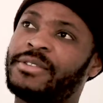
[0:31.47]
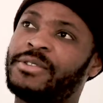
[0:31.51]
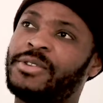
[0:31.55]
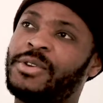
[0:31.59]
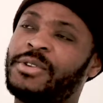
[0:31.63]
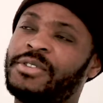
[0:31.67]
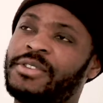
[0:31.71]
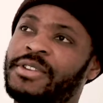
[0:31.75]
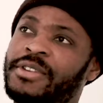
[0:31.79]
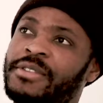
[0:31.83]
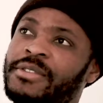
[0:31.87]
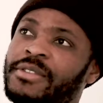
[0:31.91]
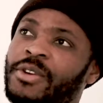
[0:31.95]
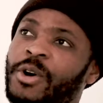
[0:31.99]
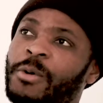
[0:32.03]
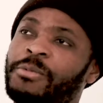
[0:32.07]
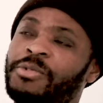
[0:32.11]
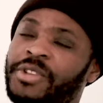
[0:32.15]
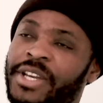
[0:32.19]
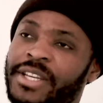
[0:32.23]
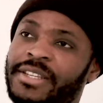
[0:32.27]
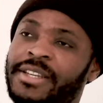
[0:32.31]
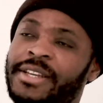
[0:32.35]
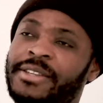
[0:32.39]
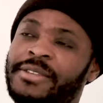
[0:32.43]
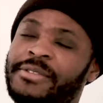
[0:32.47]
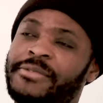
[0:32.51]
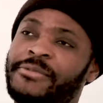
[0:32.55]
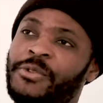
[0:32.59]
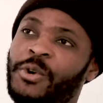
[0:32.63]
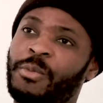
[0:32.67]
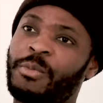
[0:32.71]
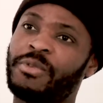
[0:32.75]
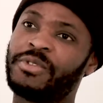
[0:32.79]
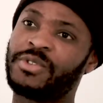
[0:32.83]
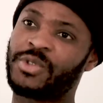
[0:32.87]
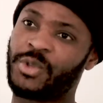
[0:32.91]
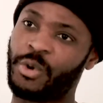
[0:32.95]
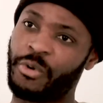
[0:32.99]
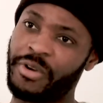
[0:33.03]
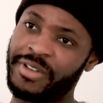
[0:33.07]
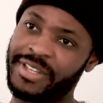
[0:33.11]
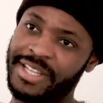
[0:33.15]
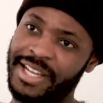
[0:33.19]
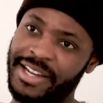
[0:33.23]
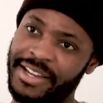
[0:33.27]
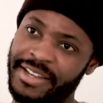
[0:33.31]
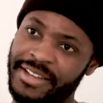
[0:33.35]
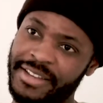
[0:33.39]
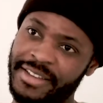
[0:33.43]
using objects as a form of
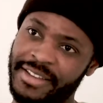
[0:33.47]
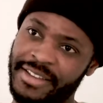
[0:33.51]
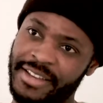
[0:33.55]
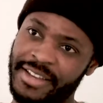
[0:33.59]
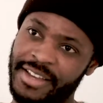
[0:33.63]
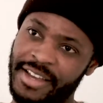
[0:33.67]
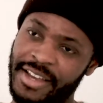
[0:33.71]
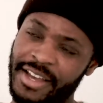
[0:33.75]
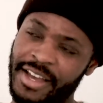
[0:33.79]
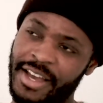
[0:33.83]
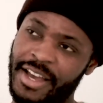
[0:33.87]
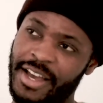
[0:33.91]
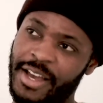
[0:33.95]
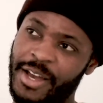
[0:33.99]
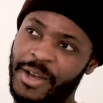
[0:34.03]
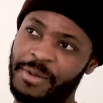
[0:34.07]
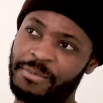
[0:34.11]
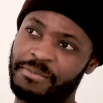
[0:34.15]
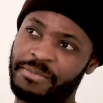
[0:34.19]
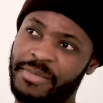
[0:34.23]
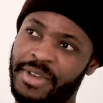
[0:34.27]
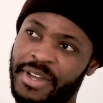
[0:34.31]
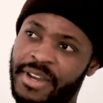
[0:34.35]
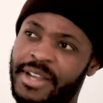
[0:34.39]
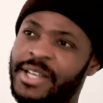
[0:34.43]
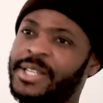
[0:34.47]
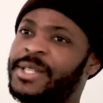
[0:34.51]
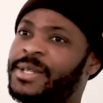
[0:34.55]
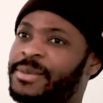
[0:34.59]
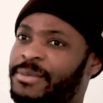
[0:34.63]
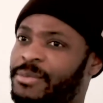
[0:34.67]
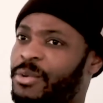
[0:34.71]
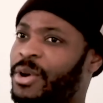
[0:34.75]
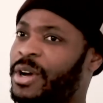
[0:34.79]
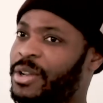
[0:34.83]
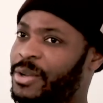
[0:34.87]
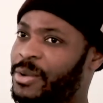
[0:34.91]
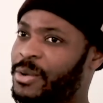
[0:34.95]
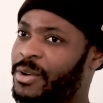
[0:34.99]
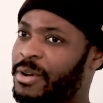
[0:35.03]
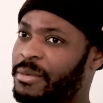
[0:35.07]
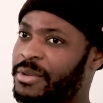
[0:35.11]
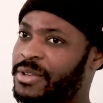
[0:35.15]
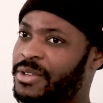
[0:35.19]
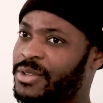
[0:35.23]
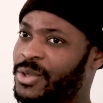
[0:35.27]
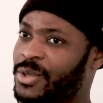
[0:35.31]
storytelling. And that's what I do. I'm a